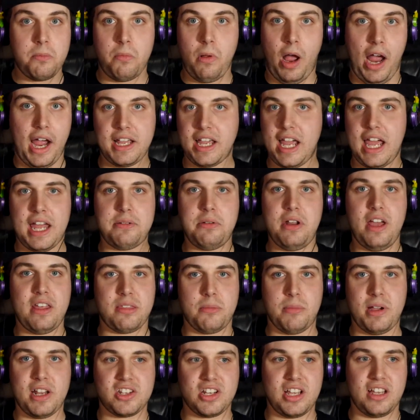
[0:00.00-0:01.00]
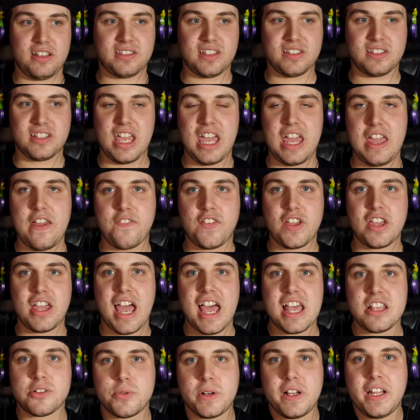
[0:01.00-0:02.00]
I got nothing much else to say. If you
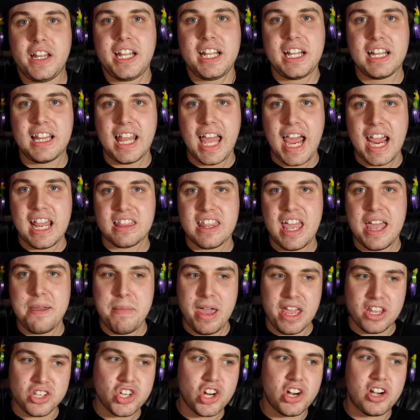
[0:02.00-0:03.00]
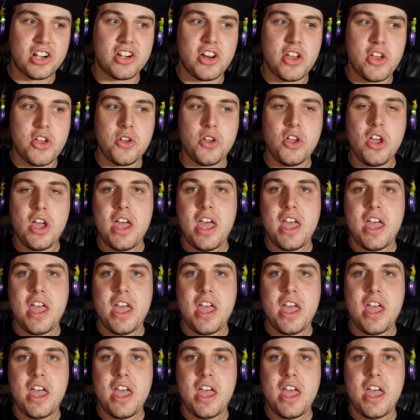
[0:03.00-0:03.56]
guys really like that, make sure to